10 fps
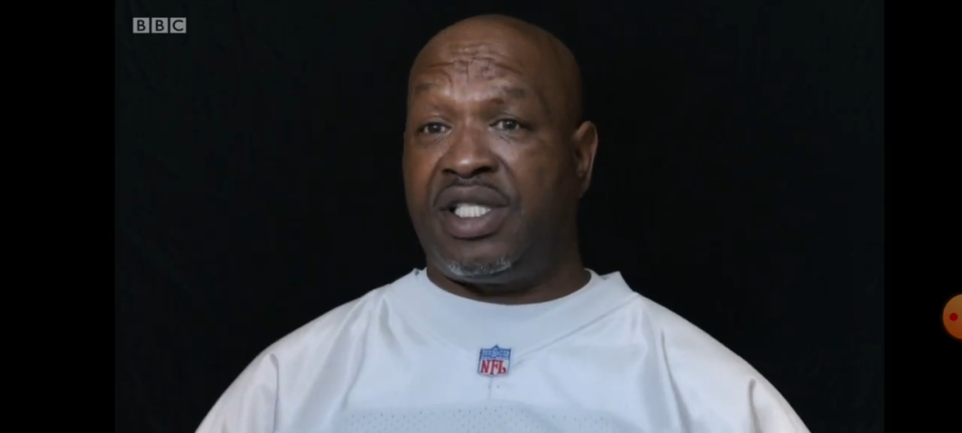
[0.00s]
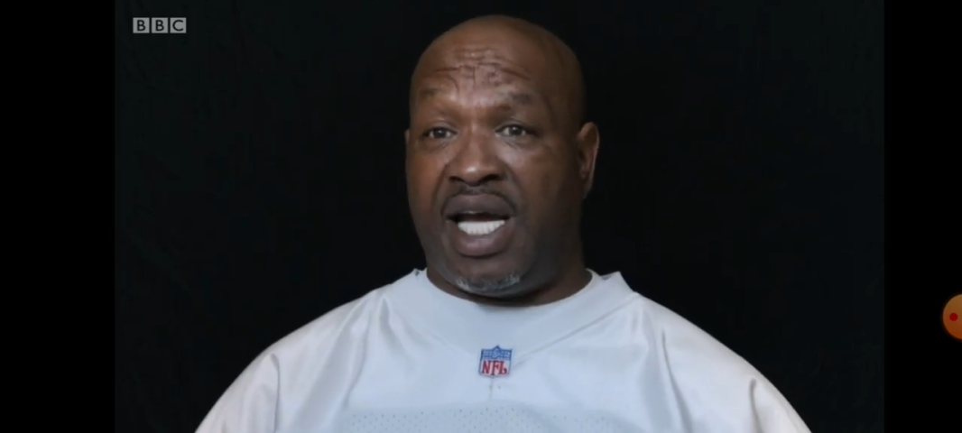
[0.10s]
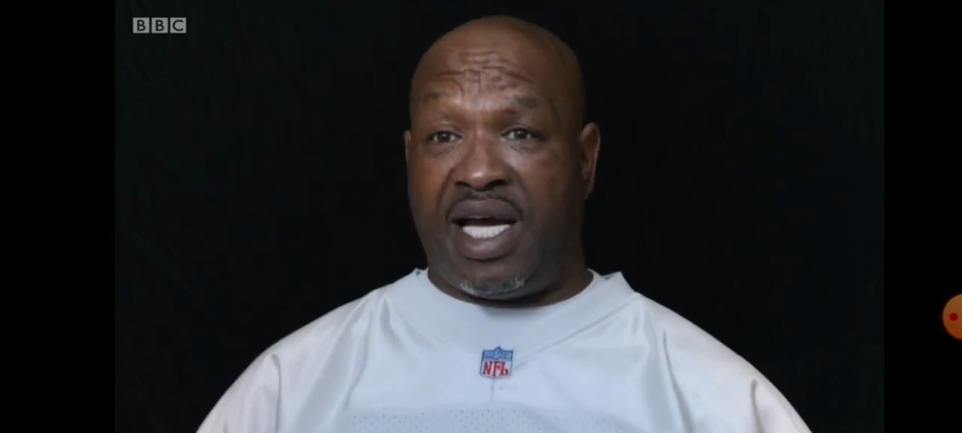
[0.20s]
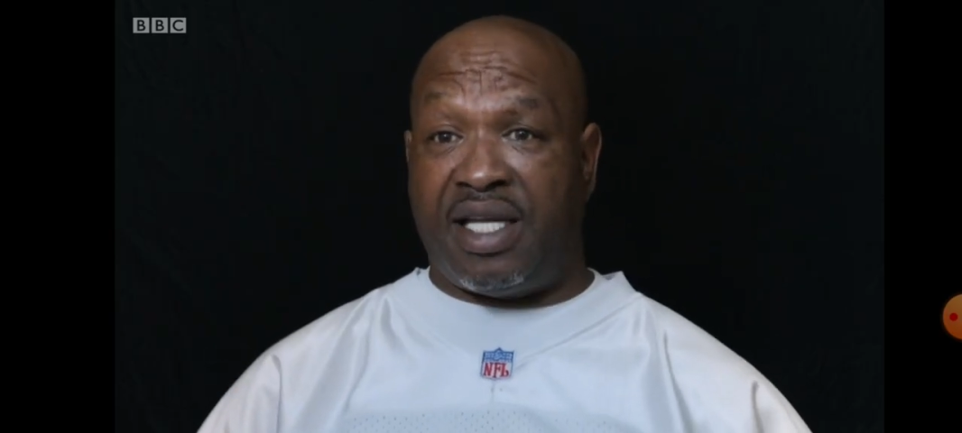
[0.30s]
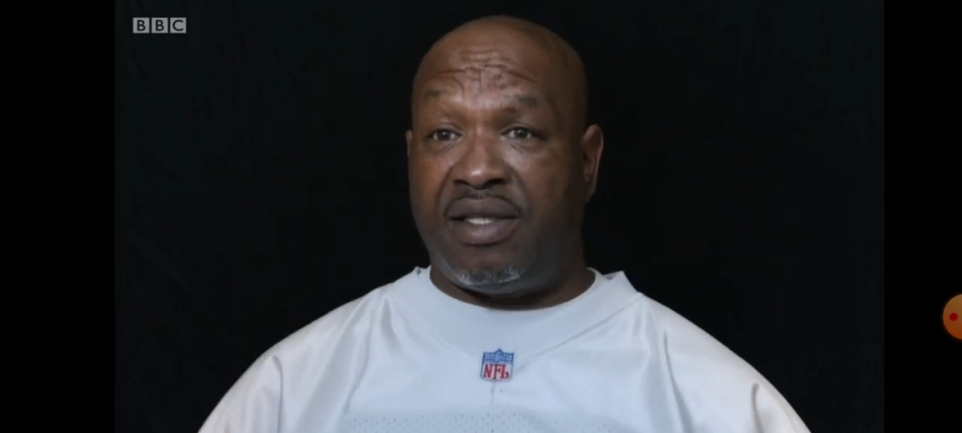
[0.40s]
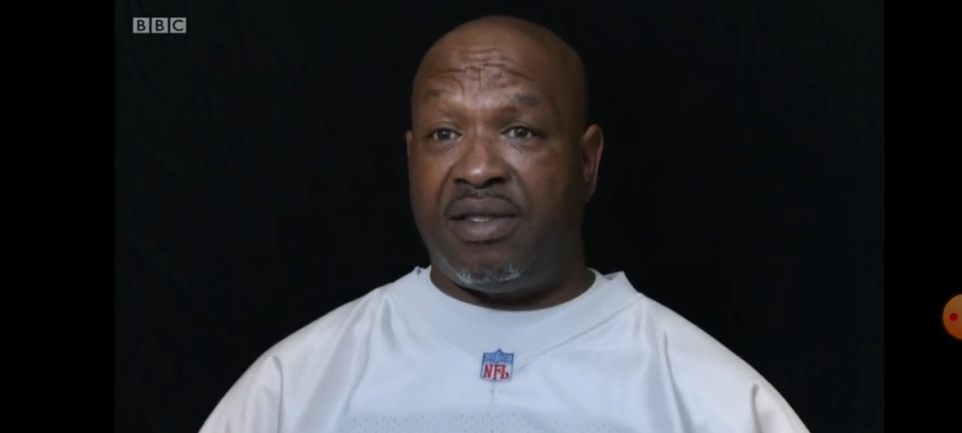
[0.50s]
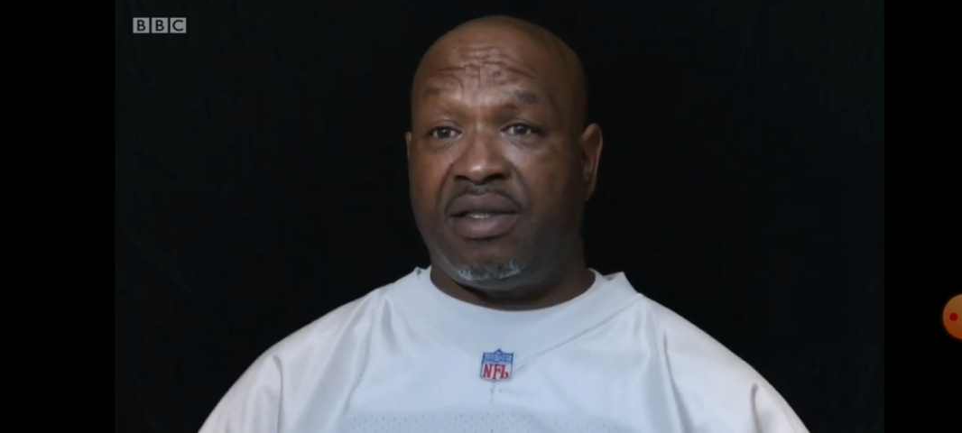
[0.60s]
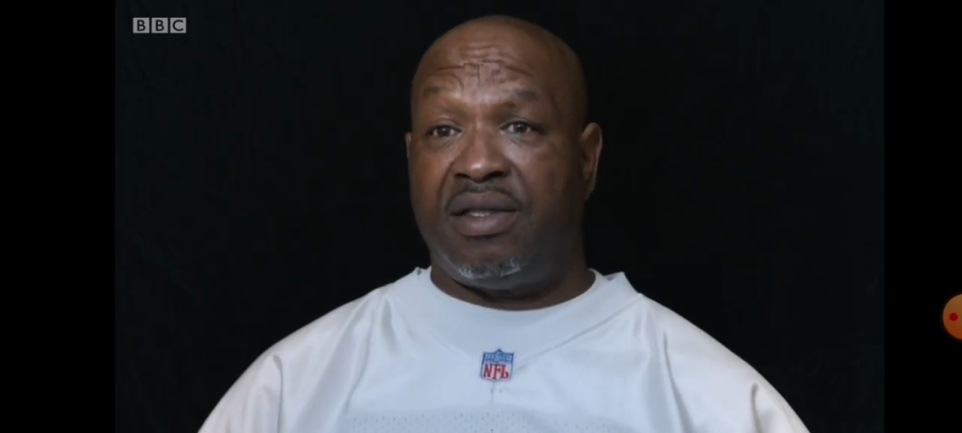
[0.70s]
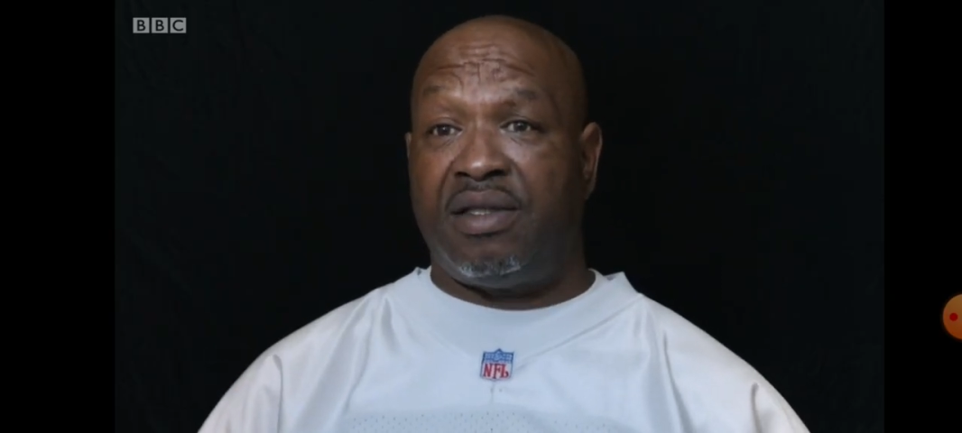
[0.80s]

gonna get shot.